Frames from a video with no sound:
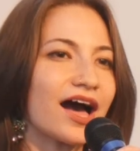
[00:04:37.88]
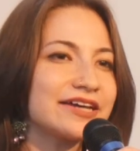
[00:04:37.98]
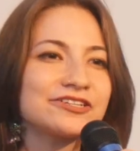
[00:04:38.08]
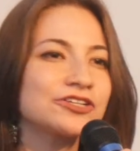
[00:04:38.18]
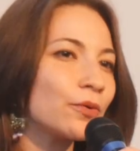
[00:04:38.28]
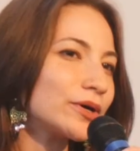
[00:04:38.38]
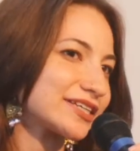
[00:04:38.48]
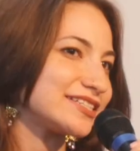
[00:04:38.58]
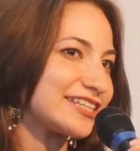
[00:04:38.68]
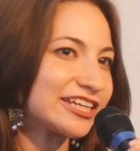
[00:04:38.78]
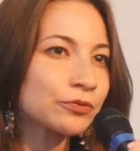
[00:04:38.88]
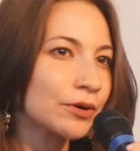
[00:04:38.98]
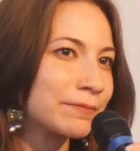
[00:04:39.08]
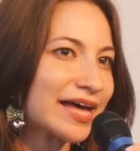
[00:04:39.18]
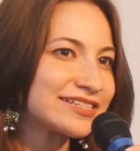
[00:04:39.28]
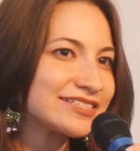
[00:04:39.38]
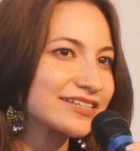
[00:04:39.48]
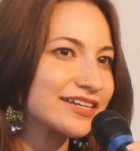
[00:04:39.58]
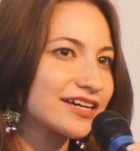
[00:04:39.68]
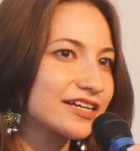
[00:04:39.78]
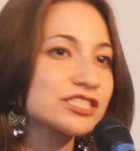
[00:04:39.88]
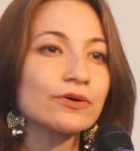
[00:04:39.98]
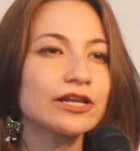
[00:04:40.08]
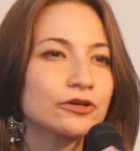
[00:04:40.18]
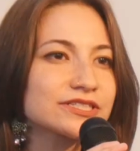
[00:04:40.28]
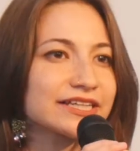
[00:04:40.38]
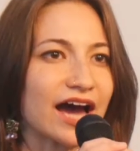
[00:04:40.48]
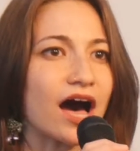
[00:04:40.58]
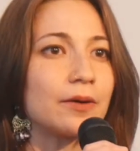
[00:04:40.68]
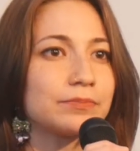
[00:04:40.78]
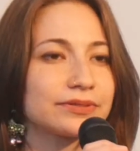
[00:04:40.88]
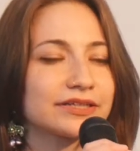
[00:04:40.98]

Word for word: I didn't know what continuum meant, so I looked it up.